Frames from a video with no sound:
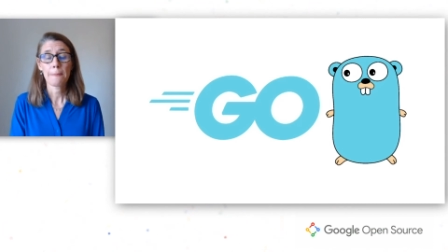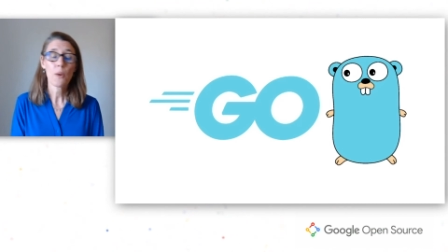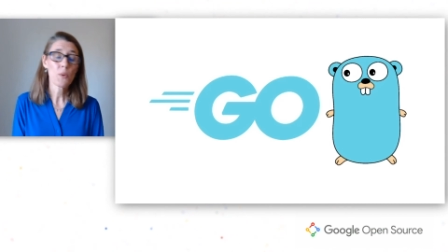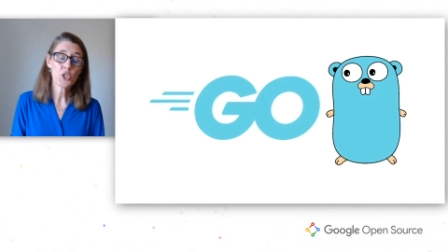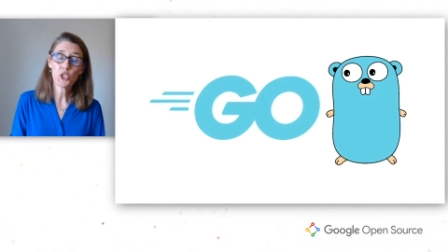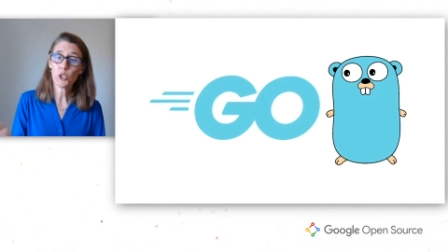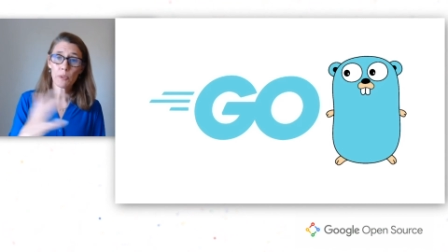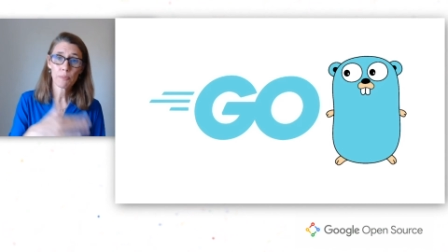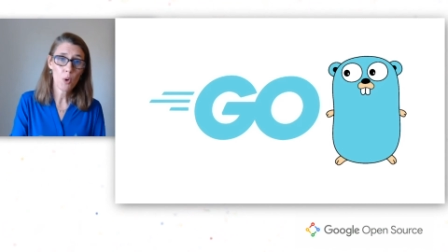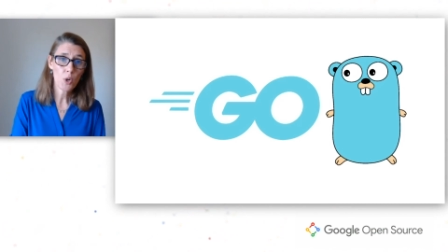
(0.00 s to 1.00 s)
and when you do
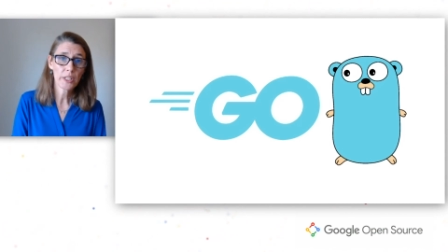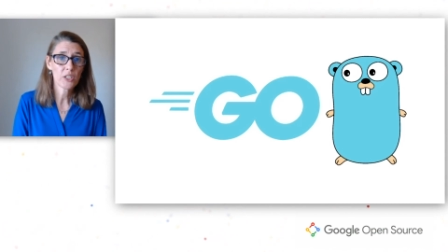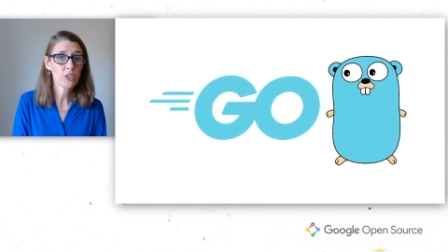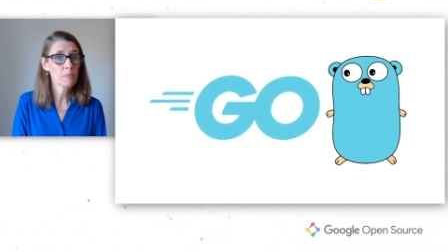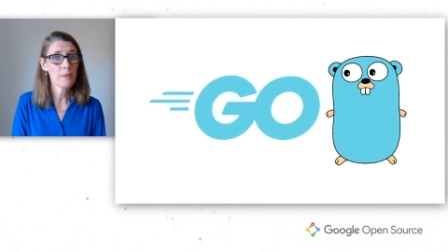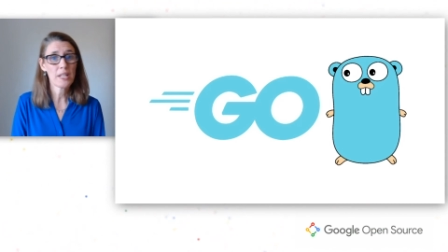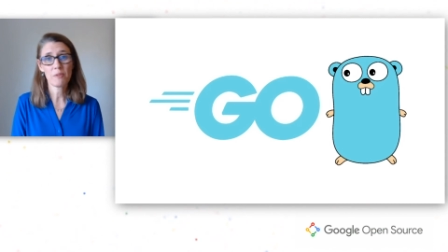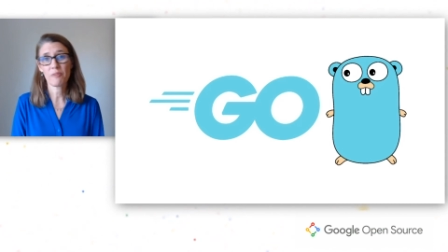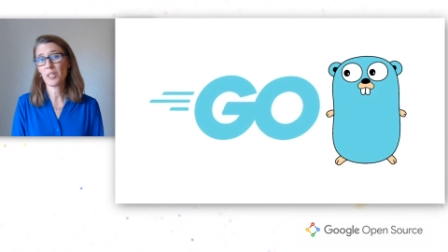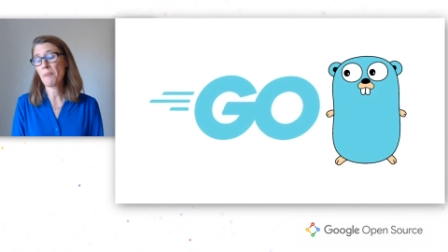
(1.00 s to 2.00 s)
it poorly you can make
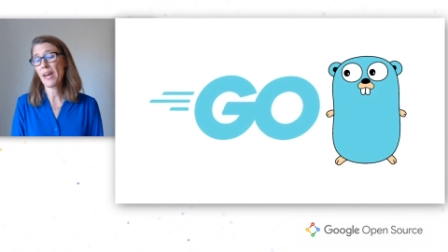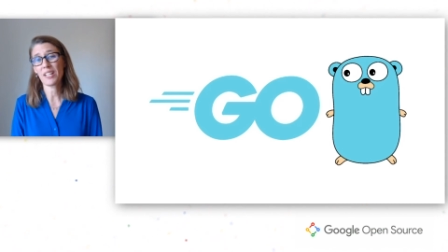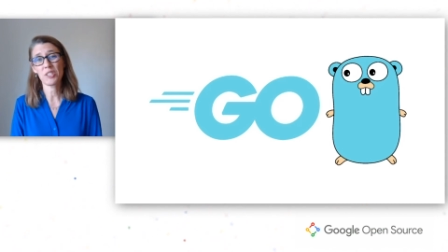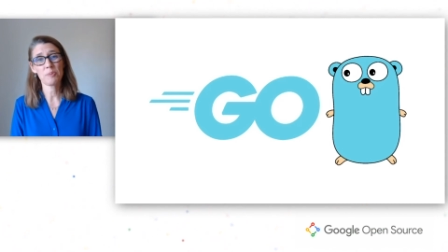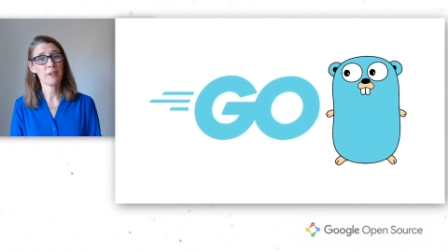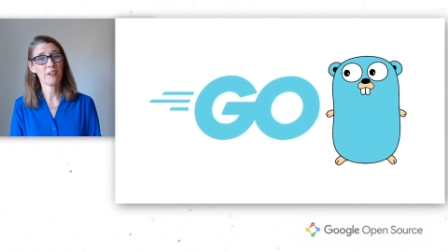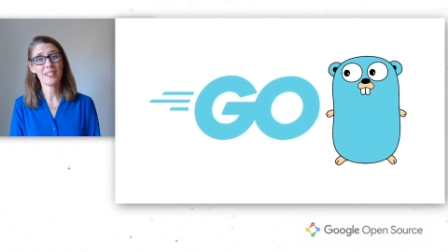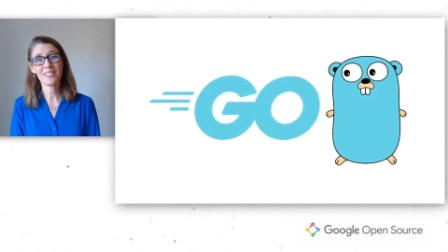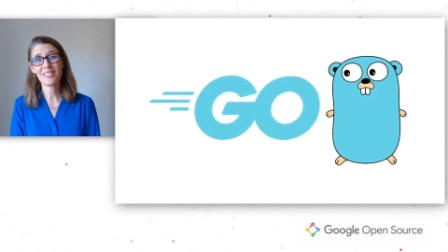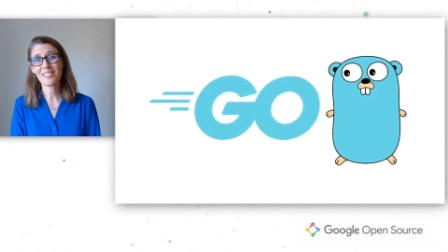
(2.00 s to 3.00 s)
some really bad
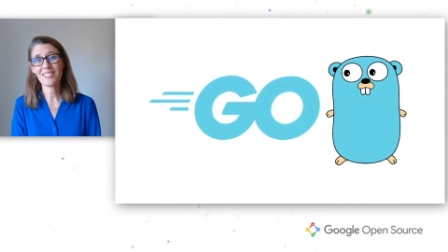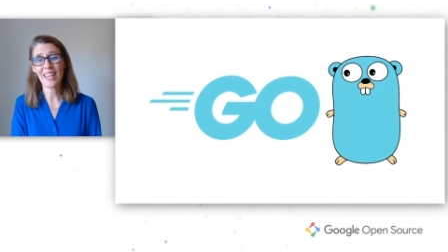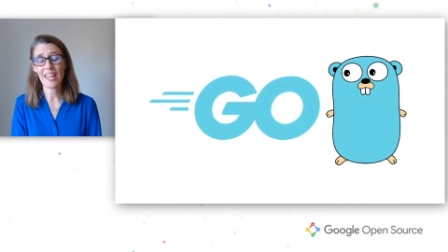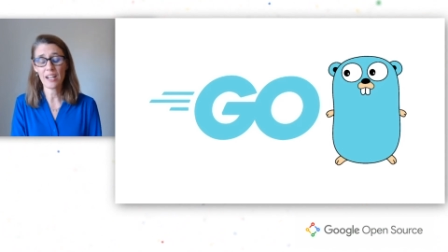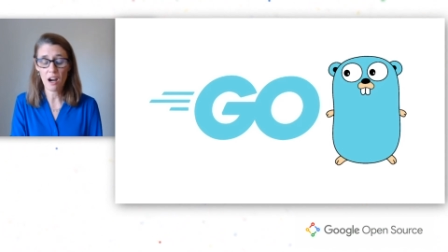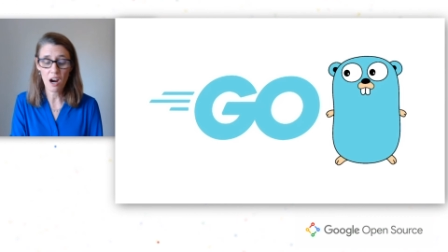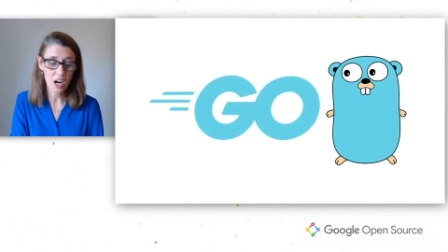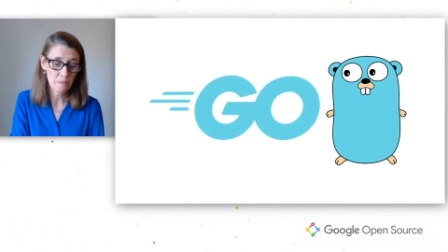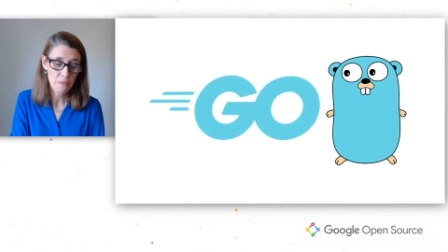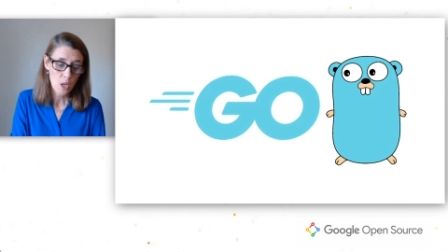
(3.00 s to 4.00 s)
experiences that
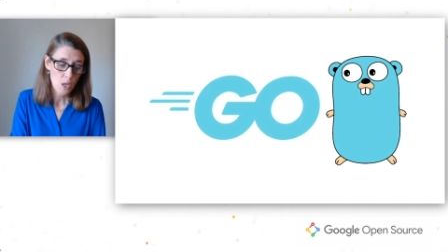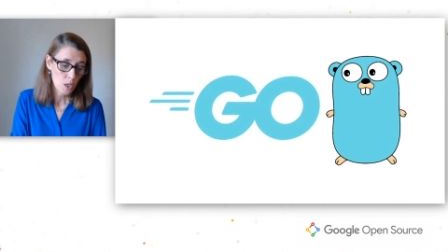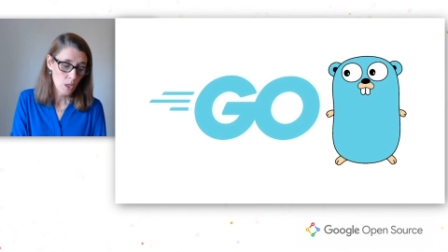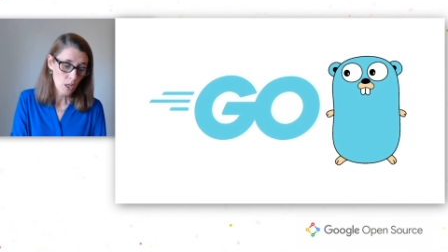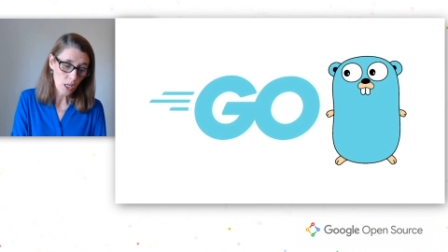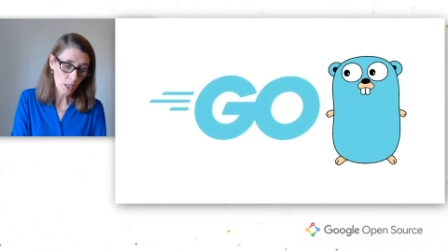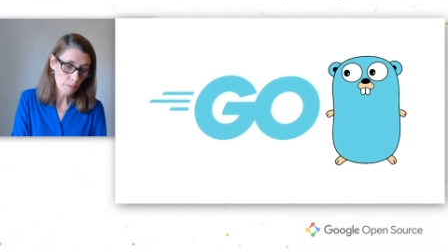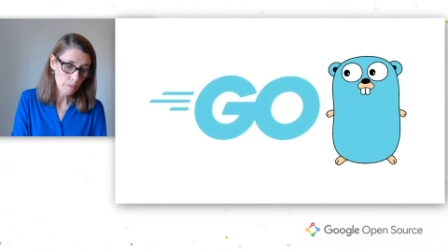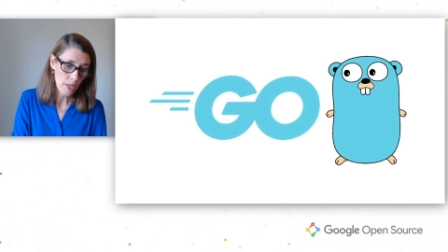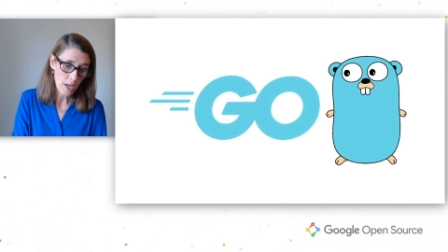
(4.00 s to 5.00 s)
are
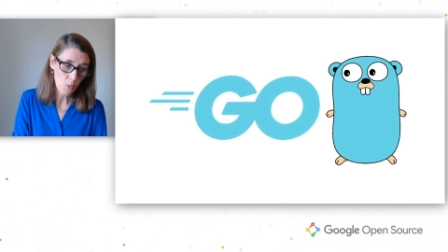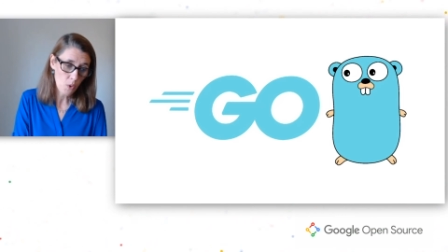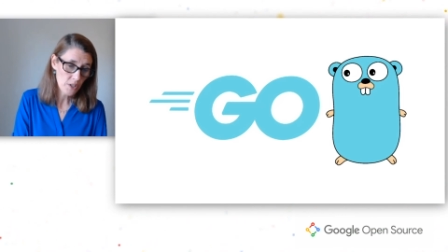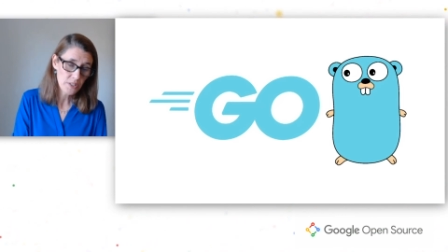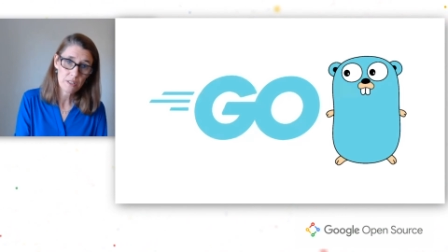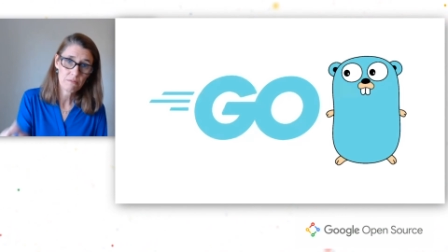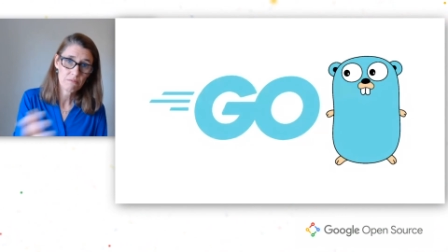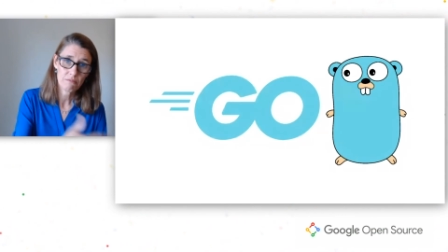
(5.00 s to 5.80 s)
um, at worst